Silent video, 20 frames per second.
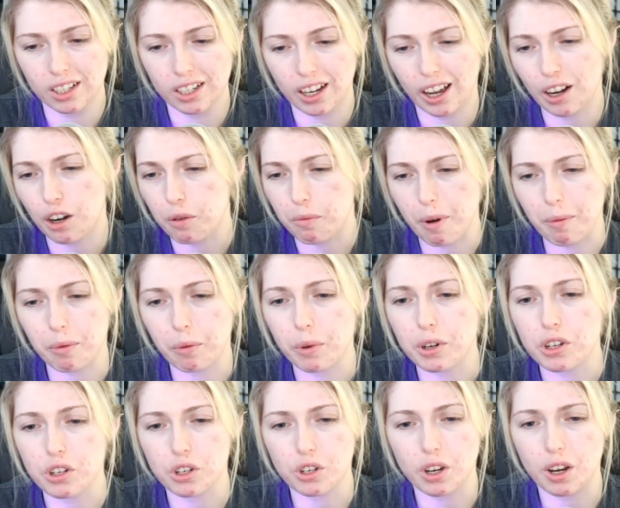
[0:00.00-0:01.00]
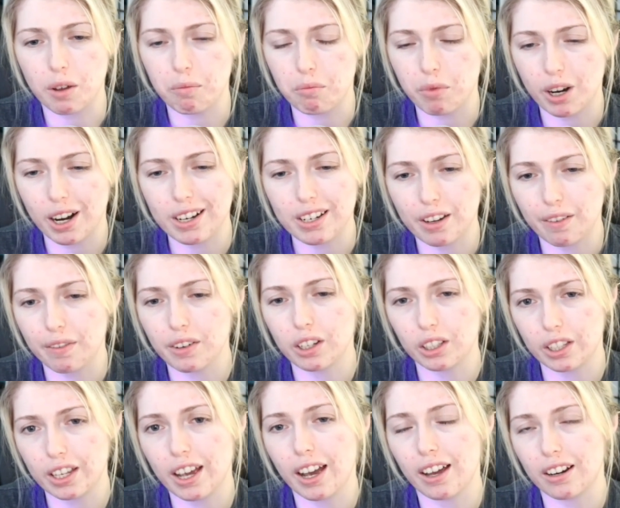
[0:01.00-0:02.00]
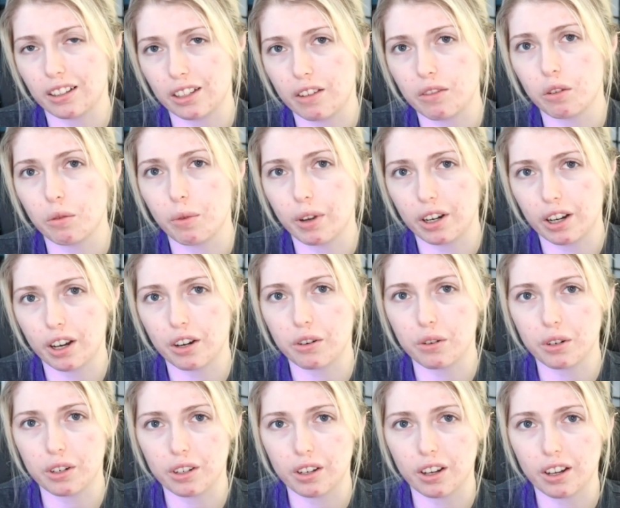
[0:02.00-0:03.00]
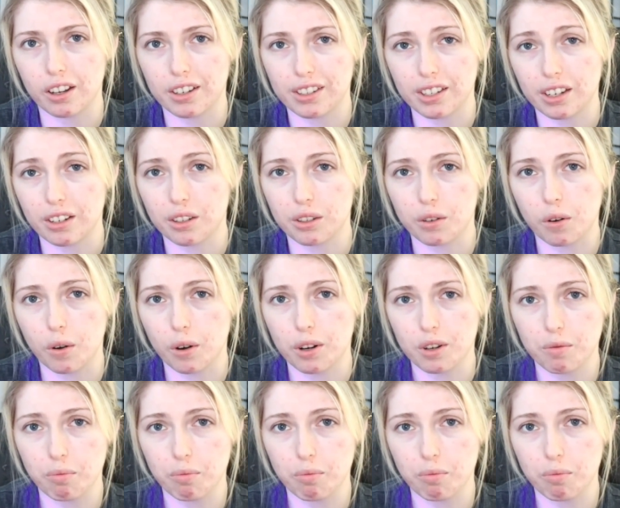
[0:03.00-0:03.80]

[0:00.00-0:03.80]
I don't remember which gym, but I definitely had a level 100 Centiskorch